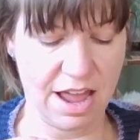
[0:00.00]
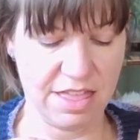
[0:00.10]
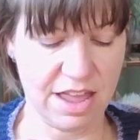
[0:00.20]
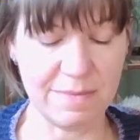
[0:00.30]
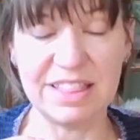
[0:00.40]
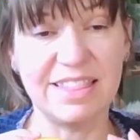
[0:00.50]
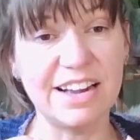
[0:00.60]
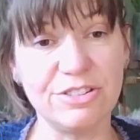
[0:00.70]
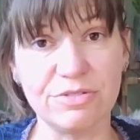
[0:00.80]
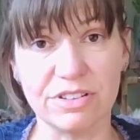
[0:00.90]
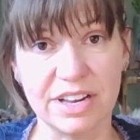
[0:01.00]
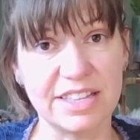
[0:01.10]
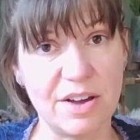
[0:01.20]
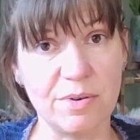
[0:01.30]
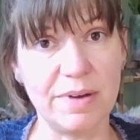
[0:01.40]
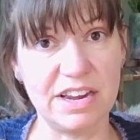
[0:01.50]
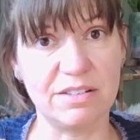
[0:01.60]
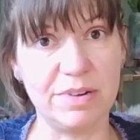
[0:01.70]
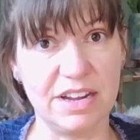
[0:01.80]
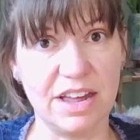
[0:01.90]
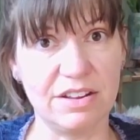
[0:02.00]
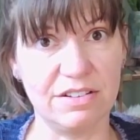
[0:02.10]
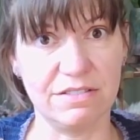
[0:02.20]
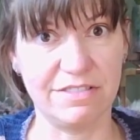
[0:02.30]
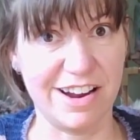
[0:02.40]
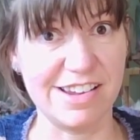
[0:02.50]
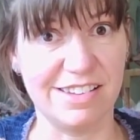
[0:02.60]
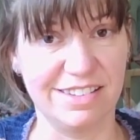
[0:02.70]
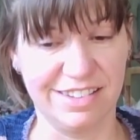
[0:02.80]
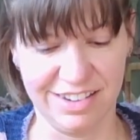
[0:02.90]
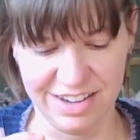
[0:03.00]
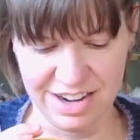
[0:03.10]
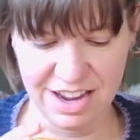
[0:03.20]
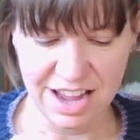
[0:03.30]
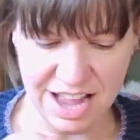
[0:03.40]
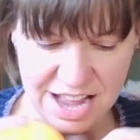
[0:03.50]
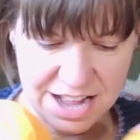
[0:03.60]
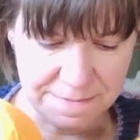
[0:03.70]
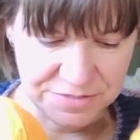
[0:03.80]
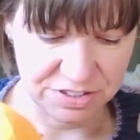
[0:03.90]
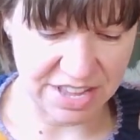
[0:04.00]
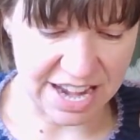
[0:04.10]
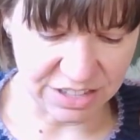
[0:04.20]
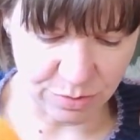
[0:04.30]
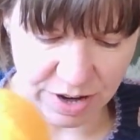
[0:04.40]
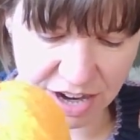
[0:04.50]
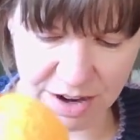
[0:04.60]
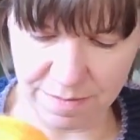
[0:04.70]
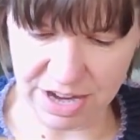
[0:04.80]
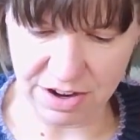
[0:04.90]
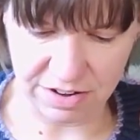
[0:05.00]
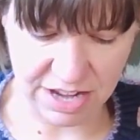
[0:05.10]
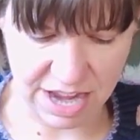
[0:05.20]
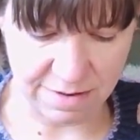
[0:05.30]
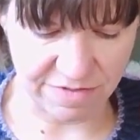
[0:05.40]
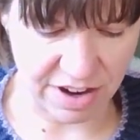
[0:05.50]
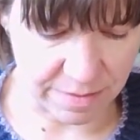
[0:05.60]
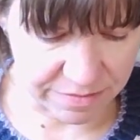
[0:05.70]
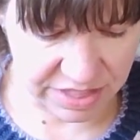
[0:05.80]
I mean, they do look like they were made to be together, right? So that is where my yarn came from.